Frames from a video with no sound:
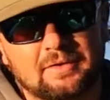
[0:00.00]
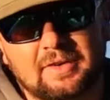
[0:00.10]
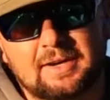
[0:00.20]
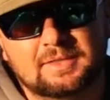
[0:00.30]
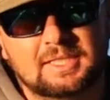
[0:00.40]
to
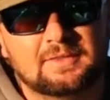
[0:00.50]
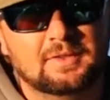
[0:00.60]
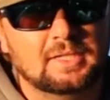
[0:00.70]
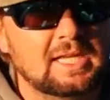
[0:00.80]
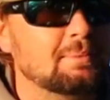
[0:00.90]
5 or 6
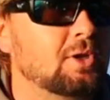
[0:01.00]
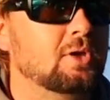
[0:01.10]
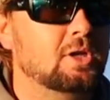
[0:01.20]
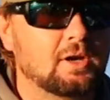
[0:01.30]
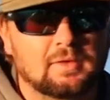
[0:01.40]
foot deep, and you
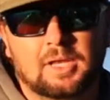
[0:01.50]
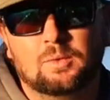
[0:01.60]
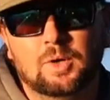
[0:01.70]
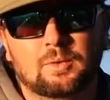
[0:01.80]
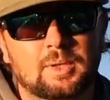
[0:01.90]
can cover a lot
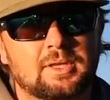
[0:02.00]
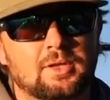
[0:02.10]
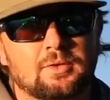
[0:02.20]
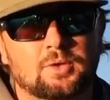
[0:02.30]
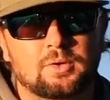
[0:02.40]
of water with it.
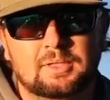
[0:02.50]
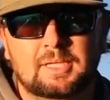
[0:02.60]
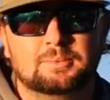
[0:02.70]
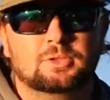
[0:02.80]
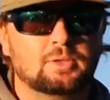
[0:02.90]
You can throw it in the
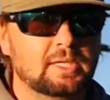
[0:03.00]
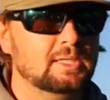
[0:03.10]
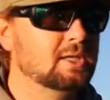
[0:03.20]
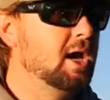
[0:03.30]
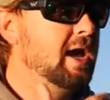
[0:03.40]
tips of
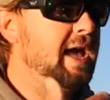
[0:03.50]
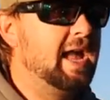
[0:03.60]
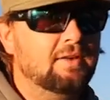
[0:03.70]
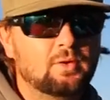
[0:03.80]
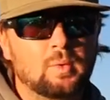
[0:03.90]
trees,
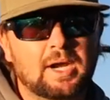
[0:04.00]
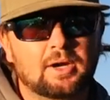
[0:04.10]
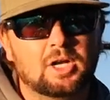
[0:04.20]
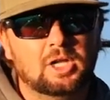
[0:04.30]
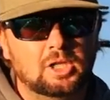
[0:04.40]

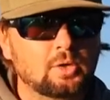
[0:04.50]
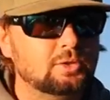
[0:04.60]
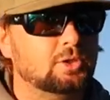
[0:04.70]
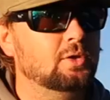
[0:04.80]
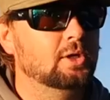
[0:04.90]
everywhere
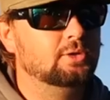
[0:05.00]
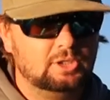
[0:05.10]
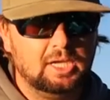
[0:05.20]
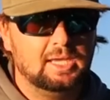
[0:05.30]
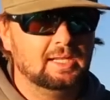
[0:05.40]
close to those
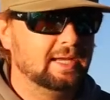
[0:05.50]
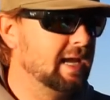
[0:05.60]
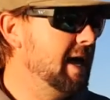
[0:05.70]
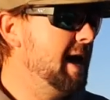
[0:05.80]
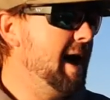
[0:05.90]
shad. Like,
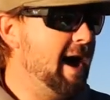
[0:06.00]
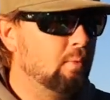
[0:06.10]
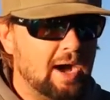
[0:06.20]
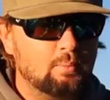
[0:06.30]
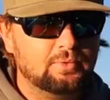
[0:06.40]
I'm
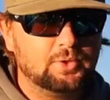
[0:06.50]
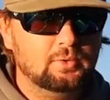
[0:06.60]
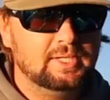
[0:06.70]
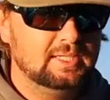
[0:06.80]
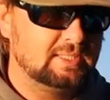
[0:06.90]
gonna throw
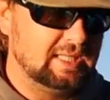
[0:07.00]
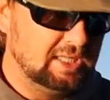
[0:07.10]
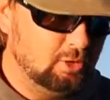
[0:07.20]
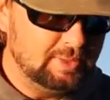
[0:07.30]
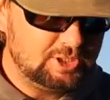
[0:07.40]
this a
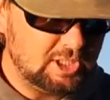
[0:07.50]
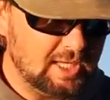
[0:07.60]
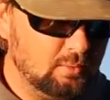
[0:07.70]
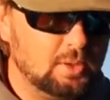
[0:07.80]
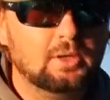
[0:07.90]
little bit
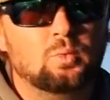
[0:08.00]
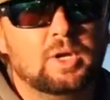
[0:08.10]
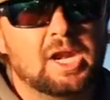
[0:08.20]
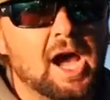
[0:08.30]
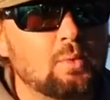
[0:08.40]
shallower,
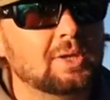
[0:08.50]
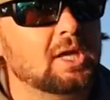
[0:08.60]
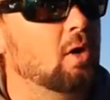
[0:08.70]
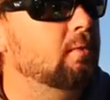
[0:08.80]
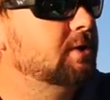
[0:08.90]
when not
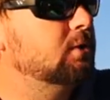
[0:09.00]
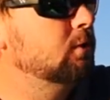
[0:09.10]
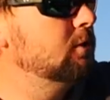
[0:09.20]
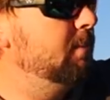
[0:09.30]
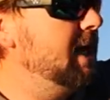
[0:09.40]
really on the
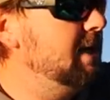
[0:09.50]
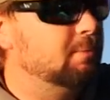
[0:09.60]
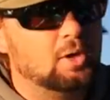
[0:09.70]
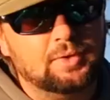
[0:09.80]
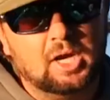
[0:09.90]
schools of bait,
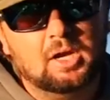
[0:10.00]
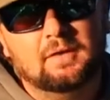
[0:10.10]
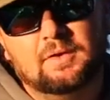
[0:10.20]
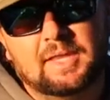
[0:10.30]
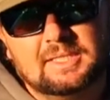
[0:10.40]
but on the
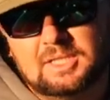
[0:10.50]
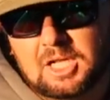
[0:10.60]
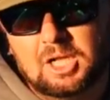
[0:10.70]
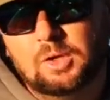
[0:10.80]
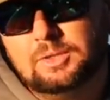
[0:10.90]
cover that's the
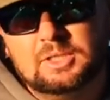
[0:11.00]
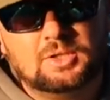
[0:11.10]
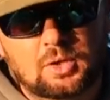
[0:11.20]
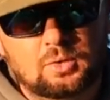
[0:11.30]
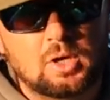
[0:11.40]

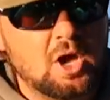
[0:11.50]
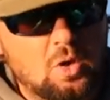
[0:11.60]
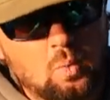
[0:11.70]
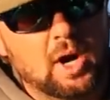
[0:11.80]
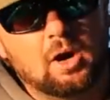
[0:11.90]
closest to
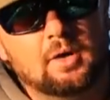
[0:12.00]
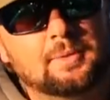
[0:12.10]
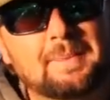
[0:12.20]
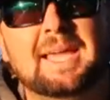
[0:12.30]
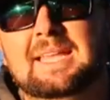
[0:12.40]
where all
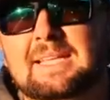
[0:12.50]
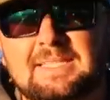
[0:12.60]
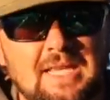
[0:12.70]
the bait is,